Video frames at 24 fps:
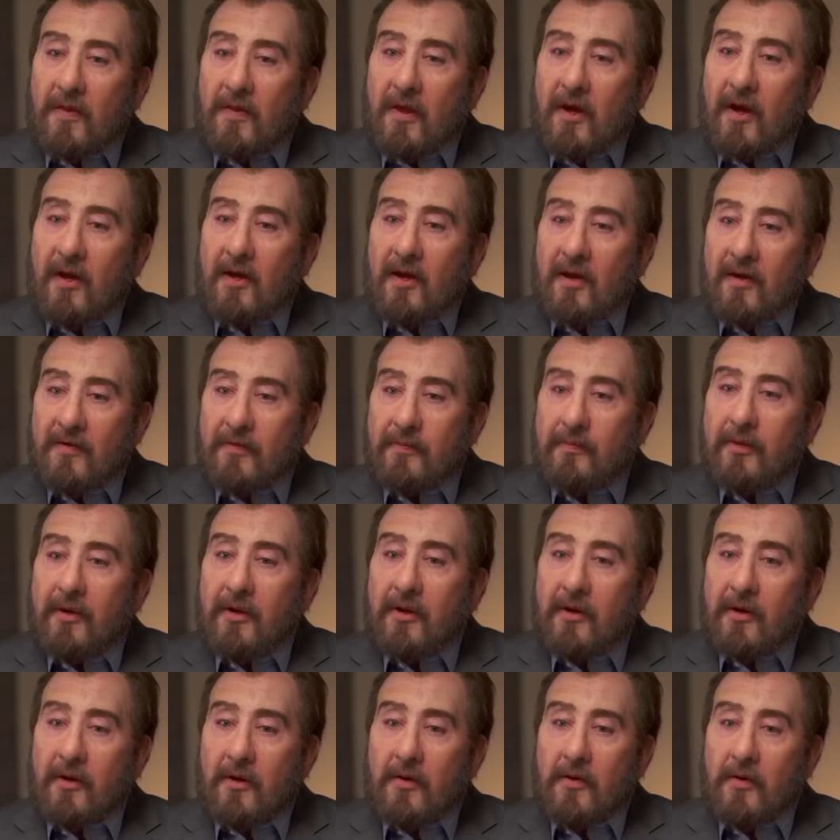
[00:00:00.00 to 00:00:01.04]
That has
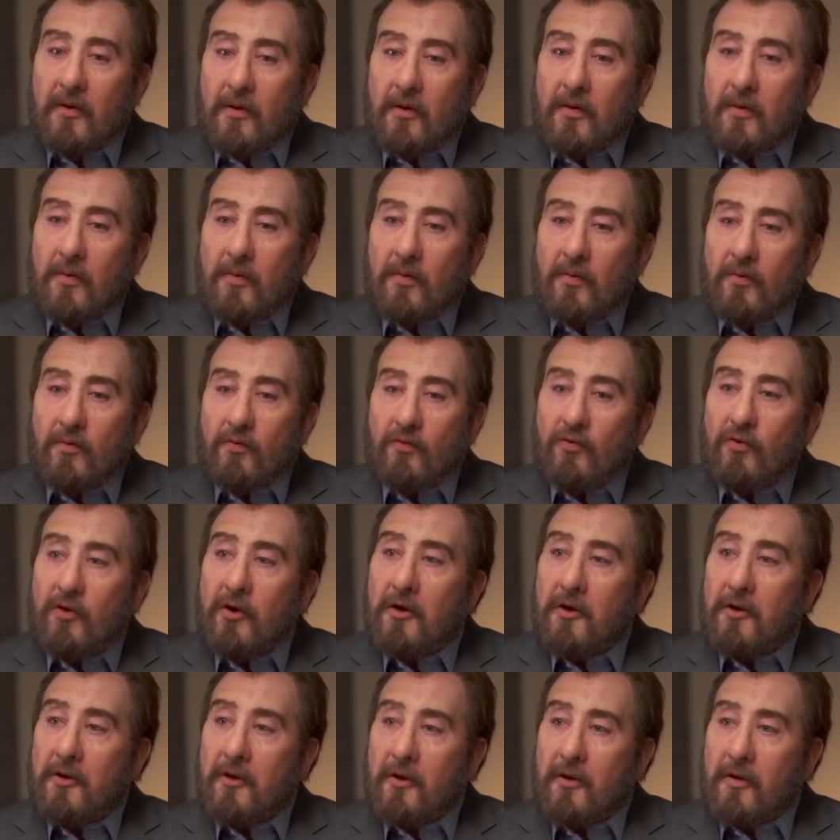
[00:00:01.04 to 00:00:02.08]
been
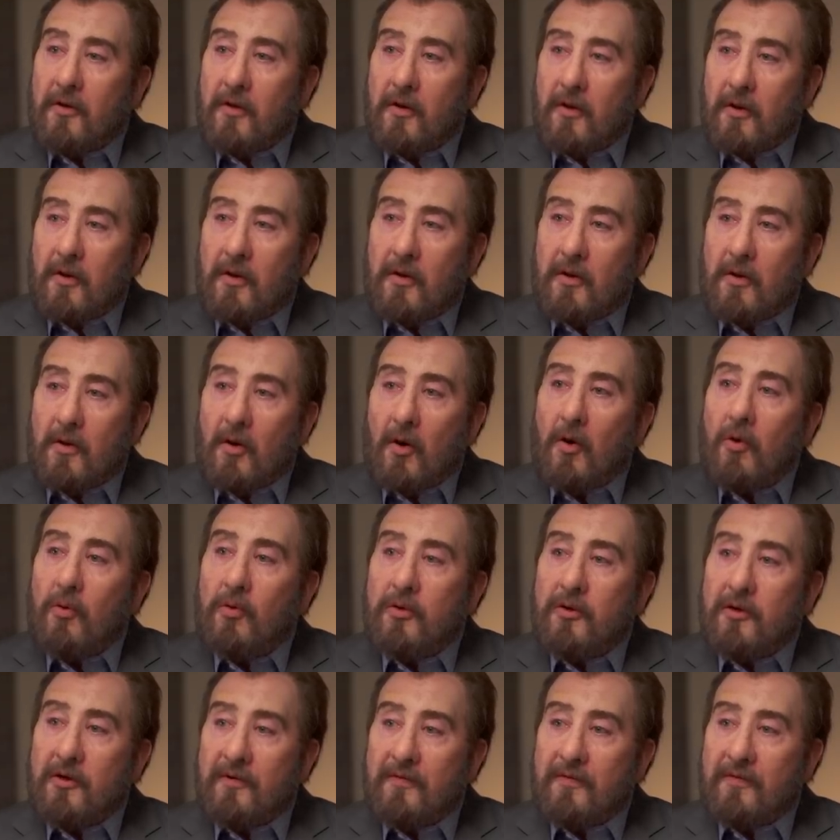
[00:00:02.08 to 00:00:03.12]
really the
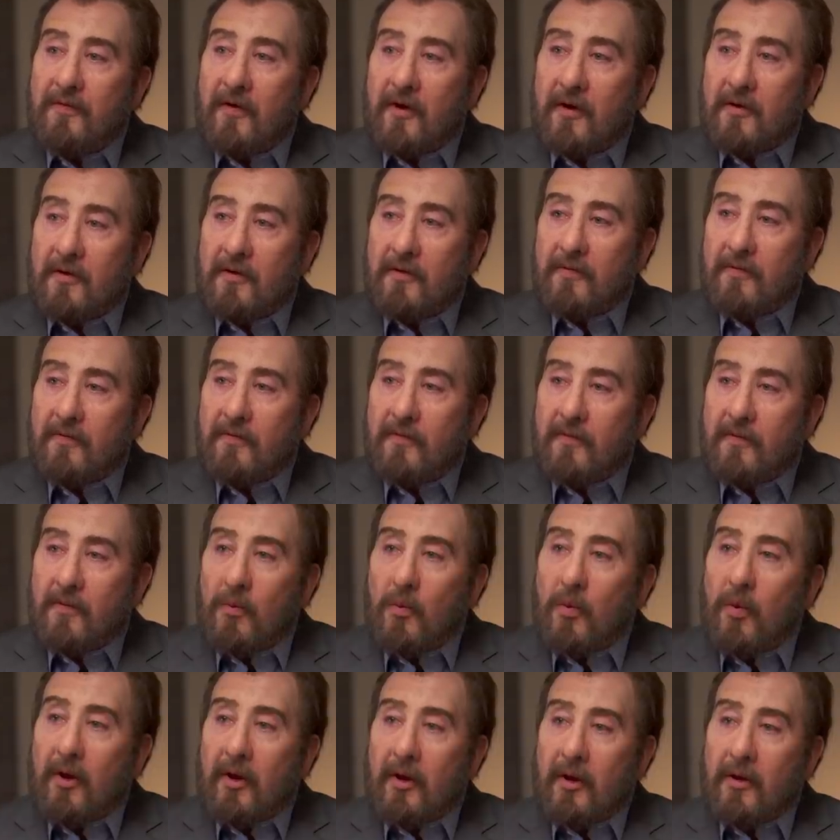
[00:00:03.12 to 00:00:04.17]
only effective
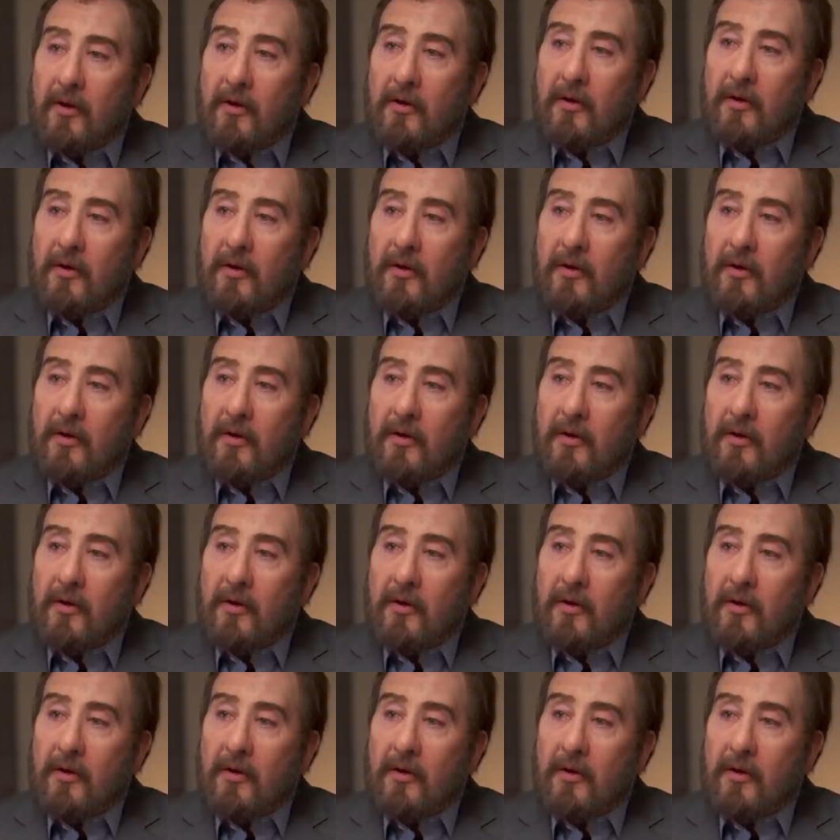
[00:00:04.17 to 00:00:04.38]
way